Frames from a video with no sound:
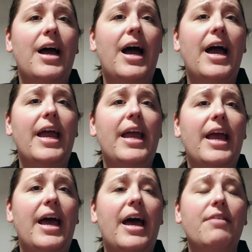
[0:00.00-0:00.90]
I
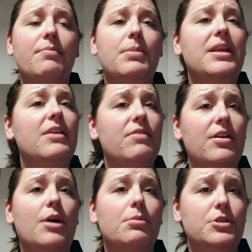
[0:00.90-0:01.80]
have been given
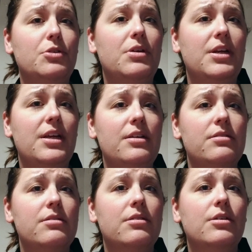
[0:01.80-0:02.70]
opportunities